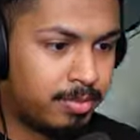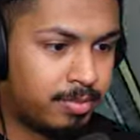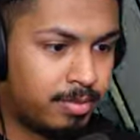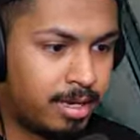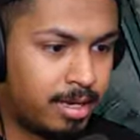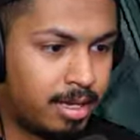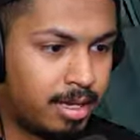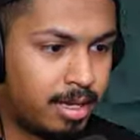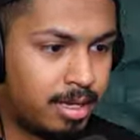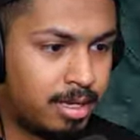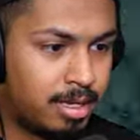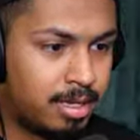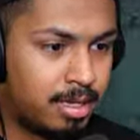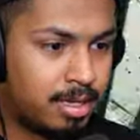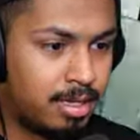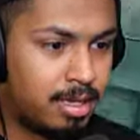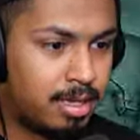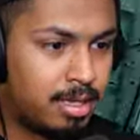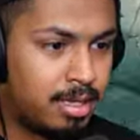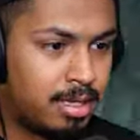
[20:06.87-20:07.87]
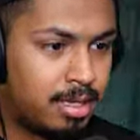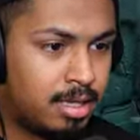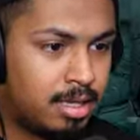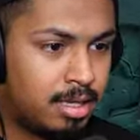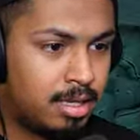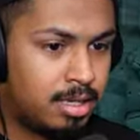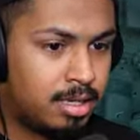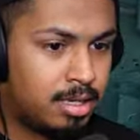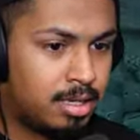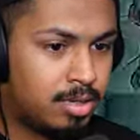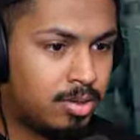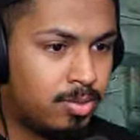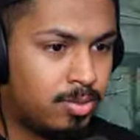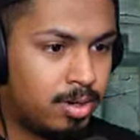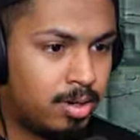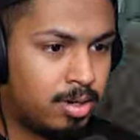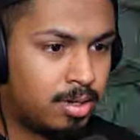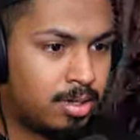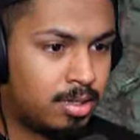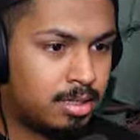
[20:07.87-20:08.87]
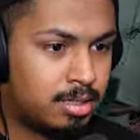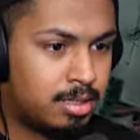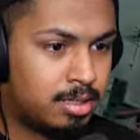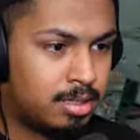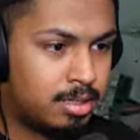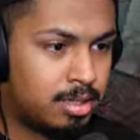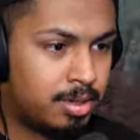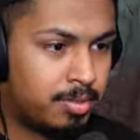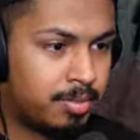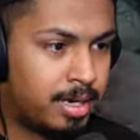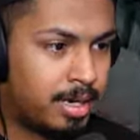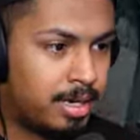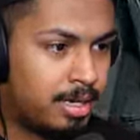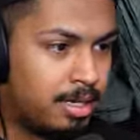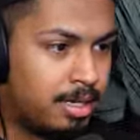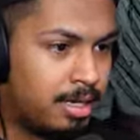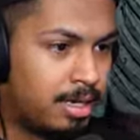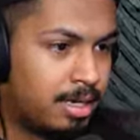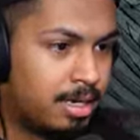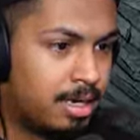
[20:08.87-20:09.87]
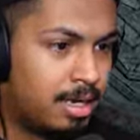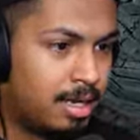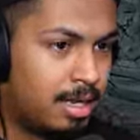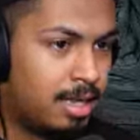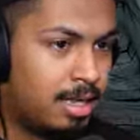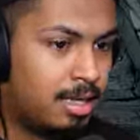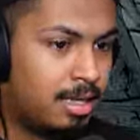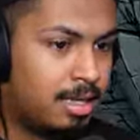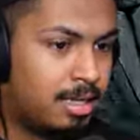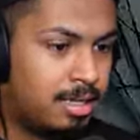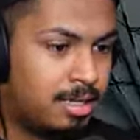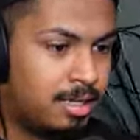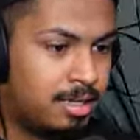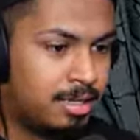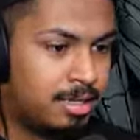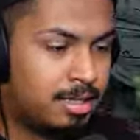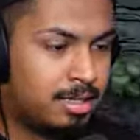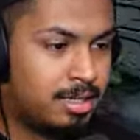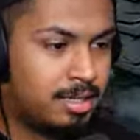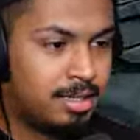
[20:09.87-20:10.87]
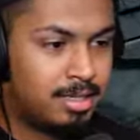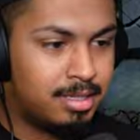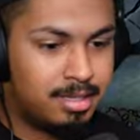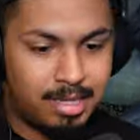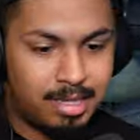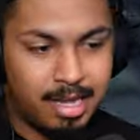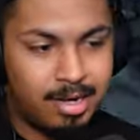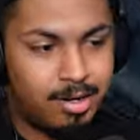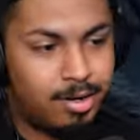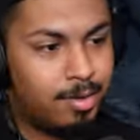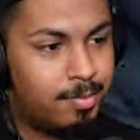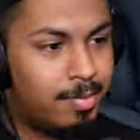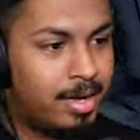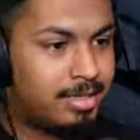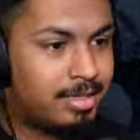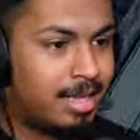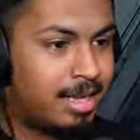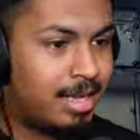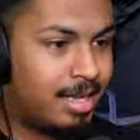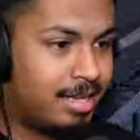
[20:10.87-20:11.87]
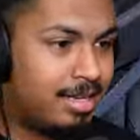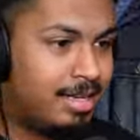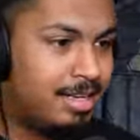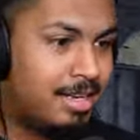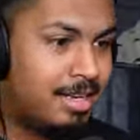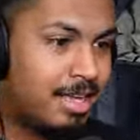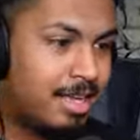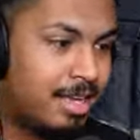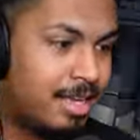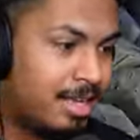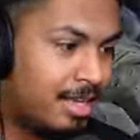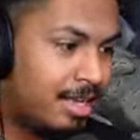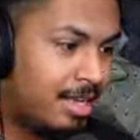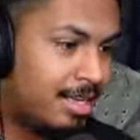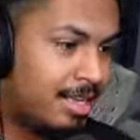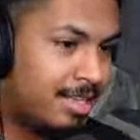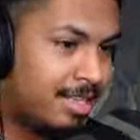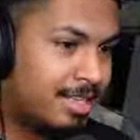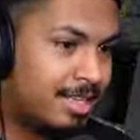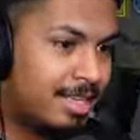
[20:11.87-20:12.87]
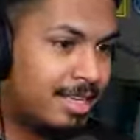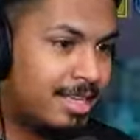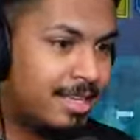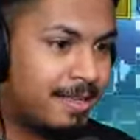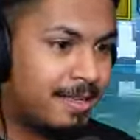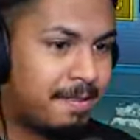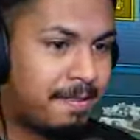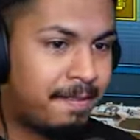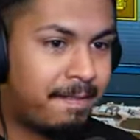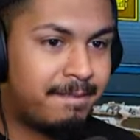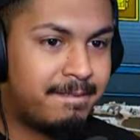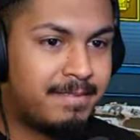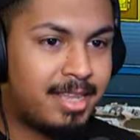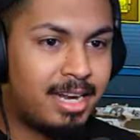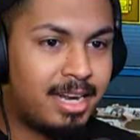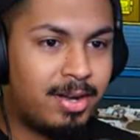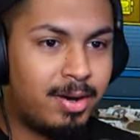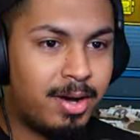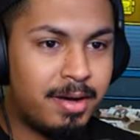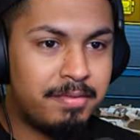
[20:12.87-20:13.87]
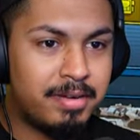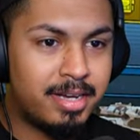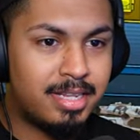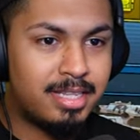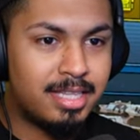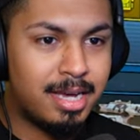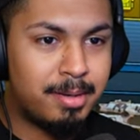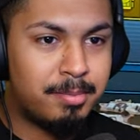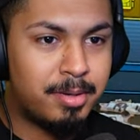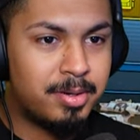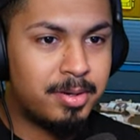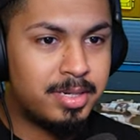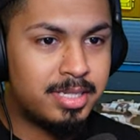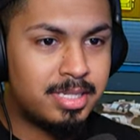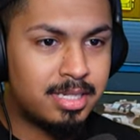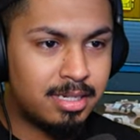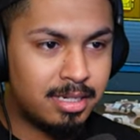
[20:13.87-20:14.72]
fight. Who on it? Nobody? All right. They know about that. They know I finally got my what's it